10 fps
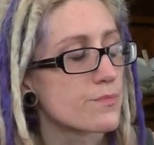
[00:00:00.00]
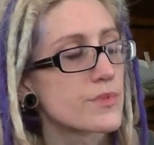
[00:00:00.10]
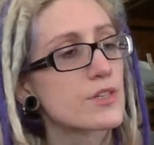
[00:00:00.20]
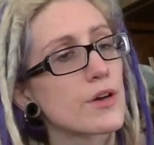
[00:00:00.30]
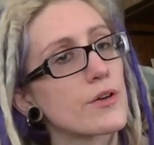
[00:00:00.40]

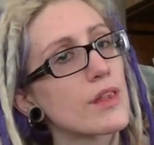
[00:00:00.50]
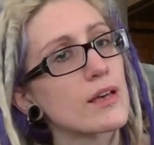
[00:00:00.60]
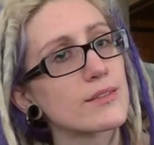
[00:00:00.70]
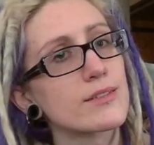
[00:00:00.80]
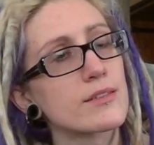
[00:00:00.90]
So
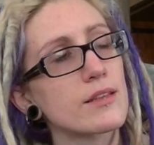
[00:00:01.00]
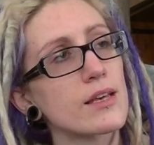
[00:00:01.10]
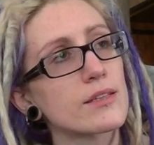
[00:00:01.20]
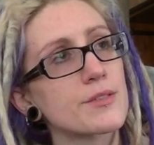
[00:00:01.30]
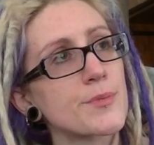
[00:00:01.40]
that's
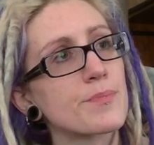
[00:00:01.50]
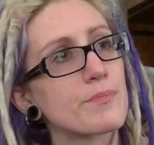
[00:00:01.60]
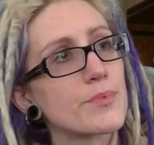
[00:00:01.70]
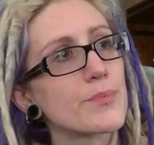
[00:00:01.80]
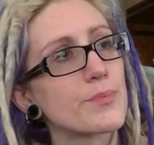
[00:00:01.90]

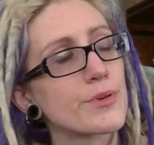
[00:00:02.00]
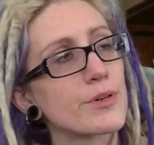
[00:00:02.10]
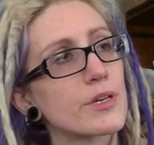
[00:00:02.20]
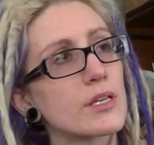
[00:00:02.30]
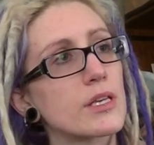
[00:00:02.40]

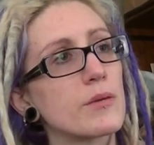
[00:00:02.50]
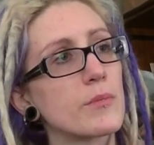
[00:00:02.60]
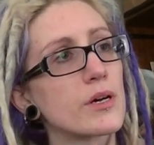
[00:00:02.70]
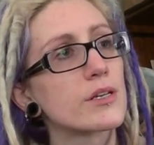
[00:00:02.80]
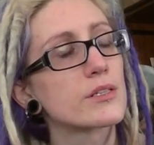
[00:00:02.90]
pretty
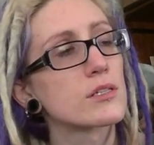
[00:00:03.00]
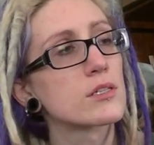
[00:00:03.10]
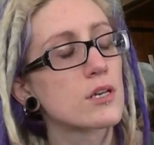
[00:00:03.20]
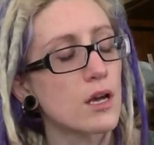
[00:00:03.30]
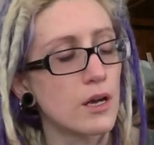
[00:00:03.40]
much
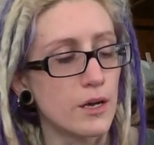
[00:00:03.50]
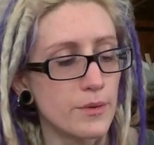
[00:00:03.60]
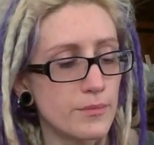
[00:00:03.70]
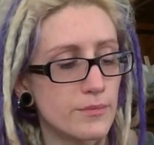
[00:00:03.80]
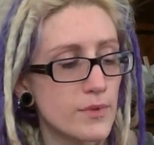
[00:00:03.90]

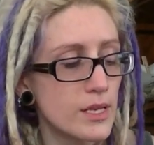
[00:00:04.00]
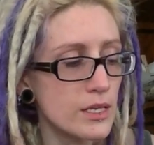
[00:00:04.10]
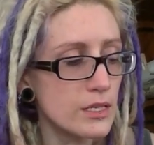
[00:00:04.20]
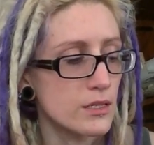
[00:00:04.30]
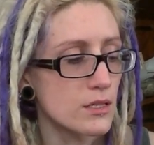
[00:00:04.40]

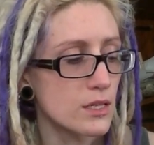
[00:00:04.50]
it.